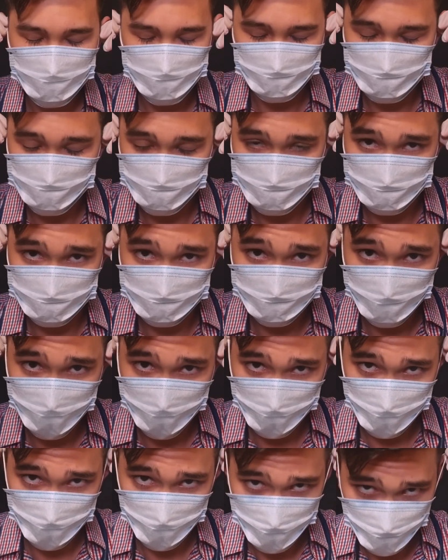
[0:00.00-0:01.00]
Understood.
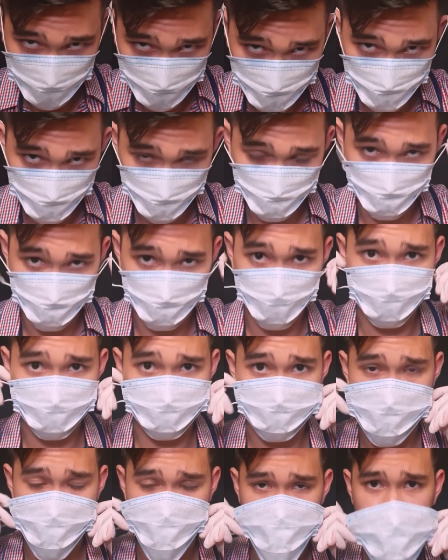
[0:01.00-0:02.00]
Well,
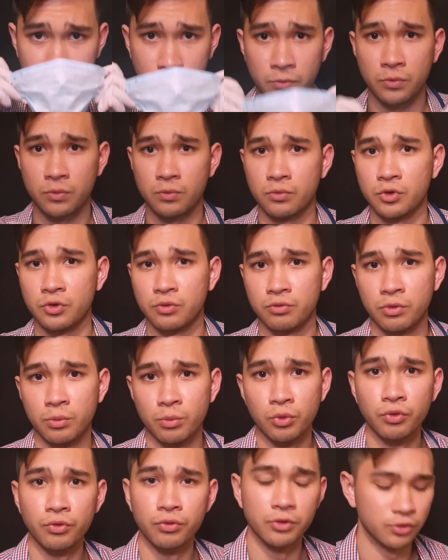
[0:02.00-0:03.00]
just
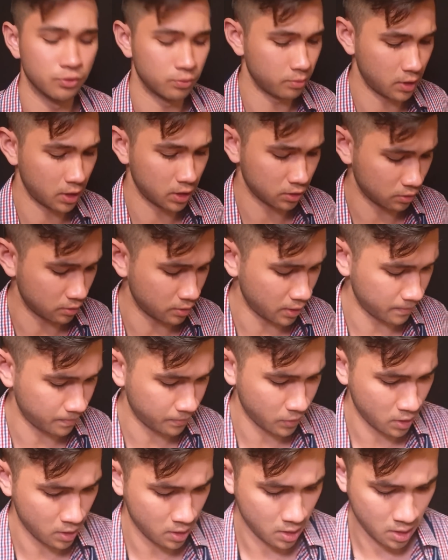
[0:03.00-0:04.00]
remove this mask now.
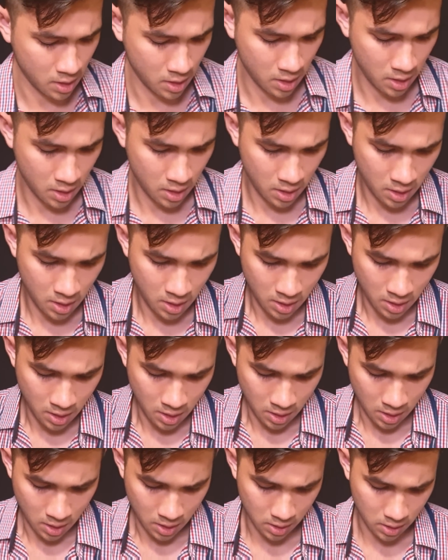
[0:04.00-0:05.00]

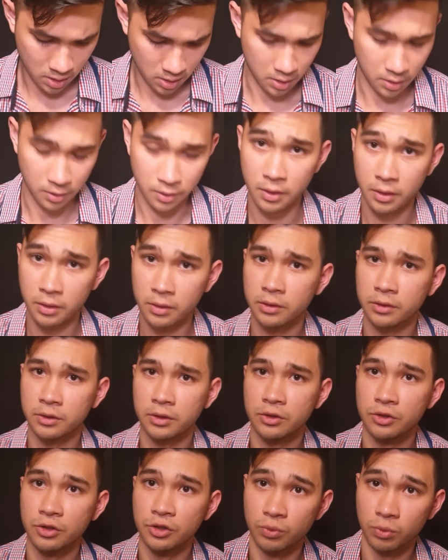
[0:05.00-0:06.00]
And I
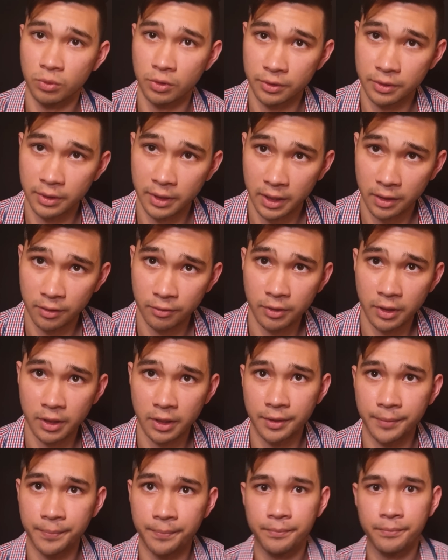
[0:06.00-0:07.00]
did just want to have
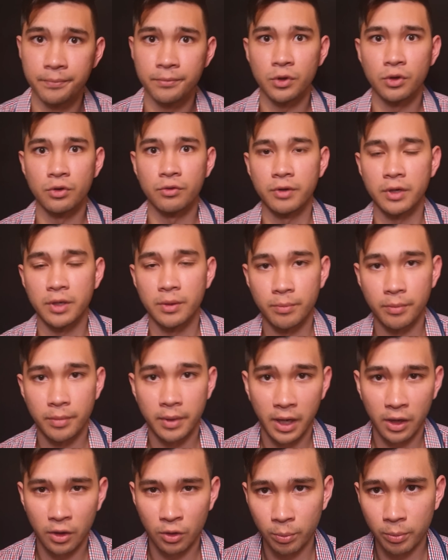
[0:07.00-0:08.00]
a bit of a
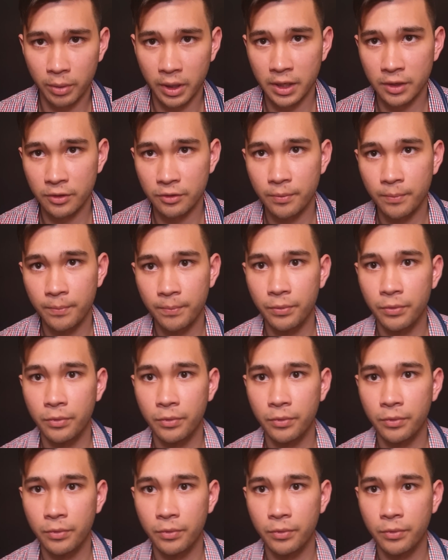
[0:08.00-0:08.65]
palpate